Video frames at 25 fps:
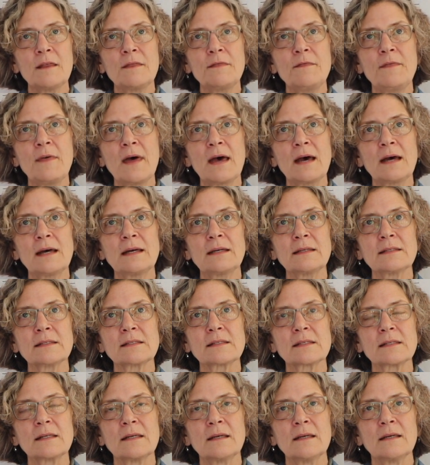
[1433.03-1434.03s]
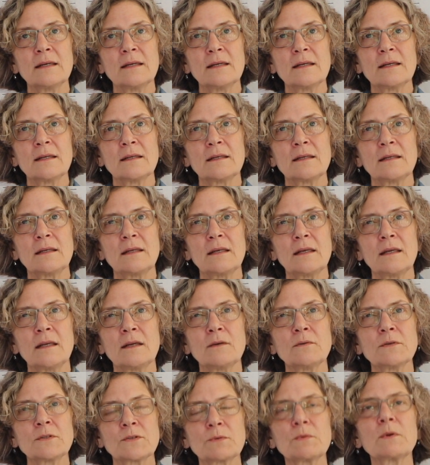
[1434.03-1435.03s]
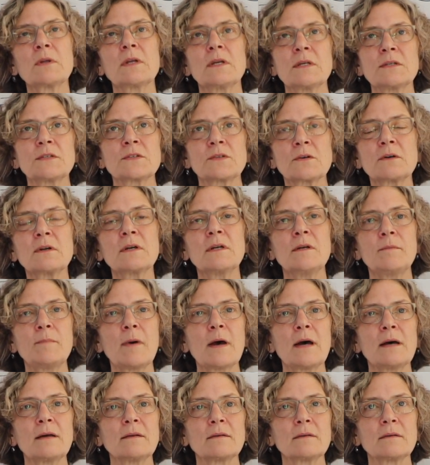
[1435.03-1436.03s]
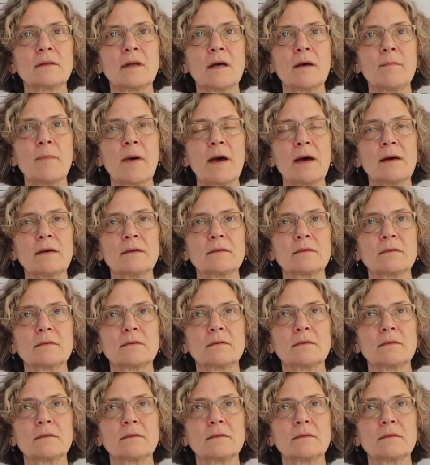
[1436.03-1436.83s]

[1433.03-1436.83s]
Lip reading: that it was really a story about